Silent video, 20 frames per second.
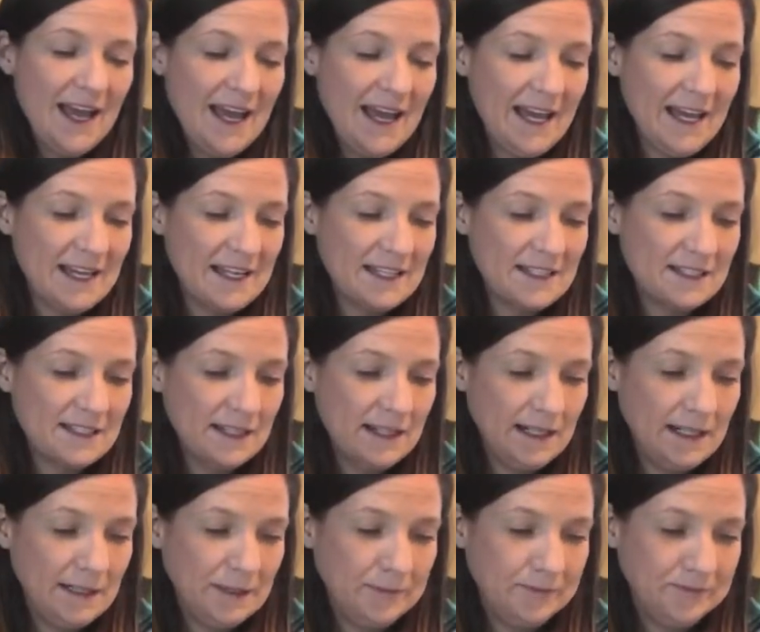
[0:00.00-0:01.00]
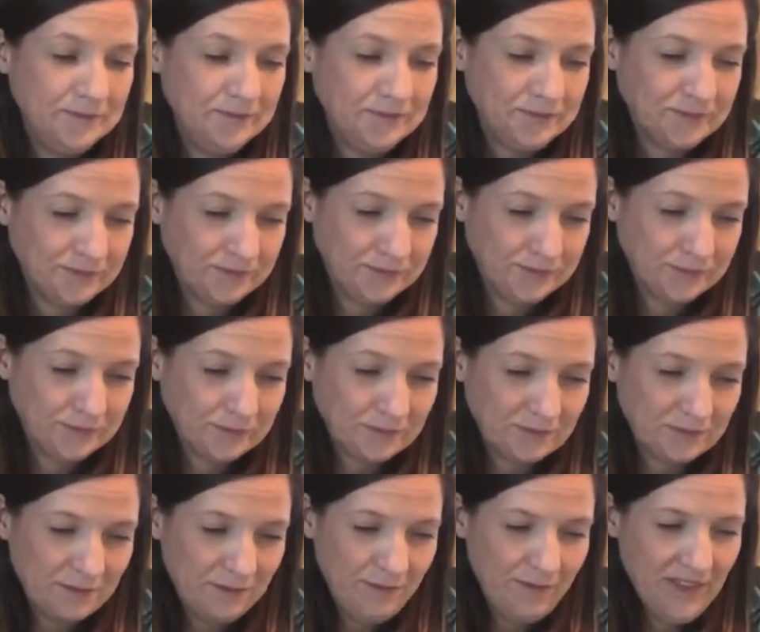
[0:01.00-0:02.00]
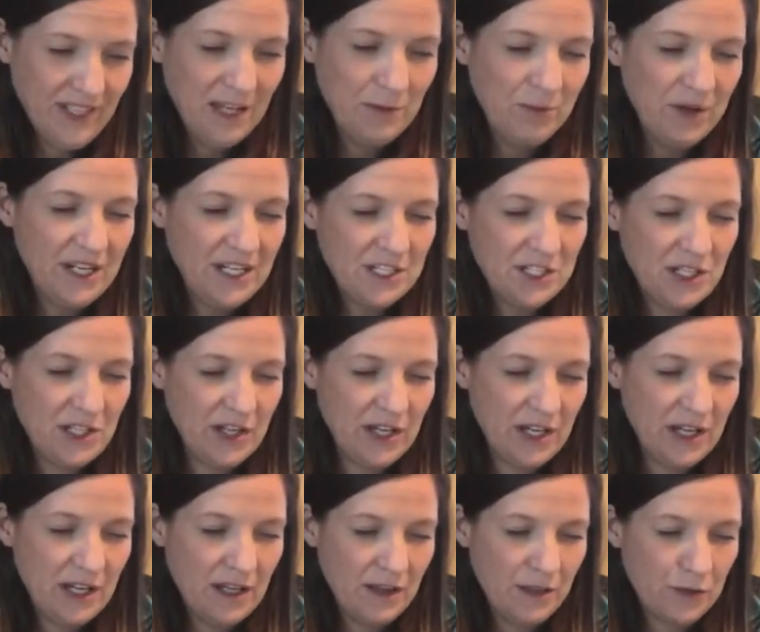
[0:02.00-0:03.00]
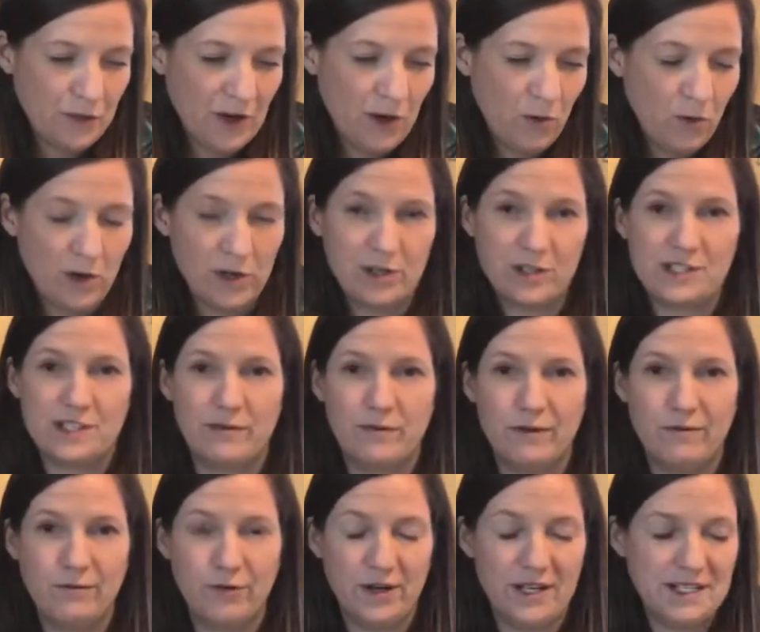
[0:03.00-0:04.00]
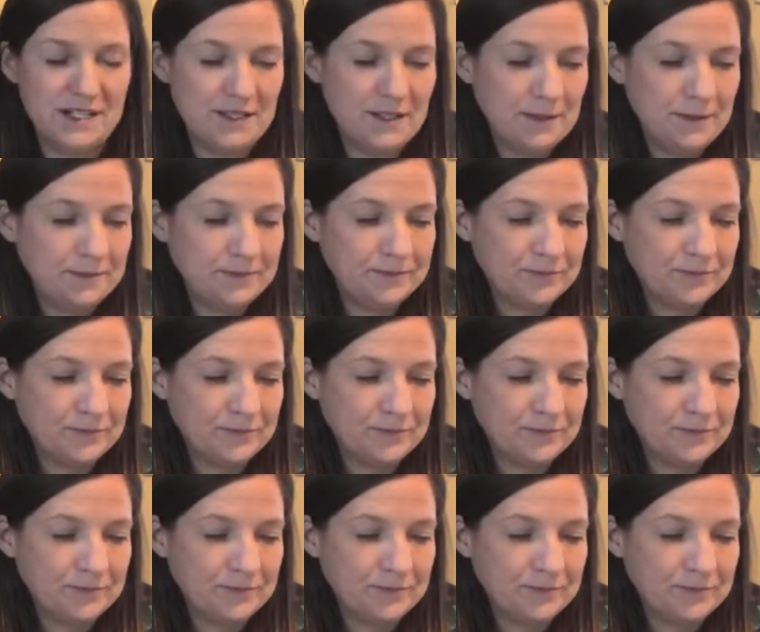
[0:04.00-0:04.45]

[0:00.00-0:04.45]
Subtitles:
and I put it to 3/4 of a foot,